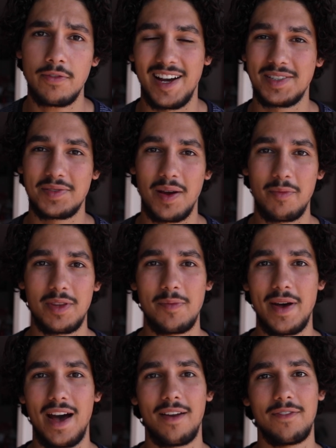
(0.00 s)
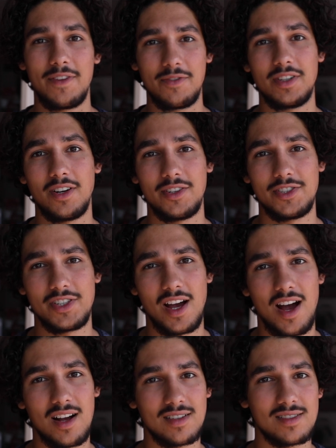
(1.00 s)
I swam with about 50 odd
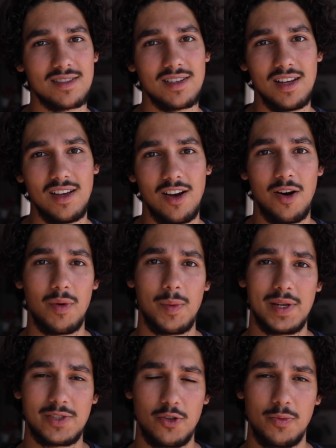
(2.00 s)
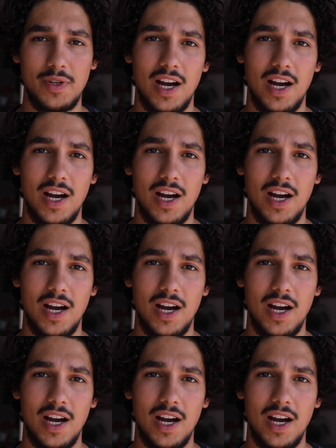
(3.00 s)
sharks on one of my scuba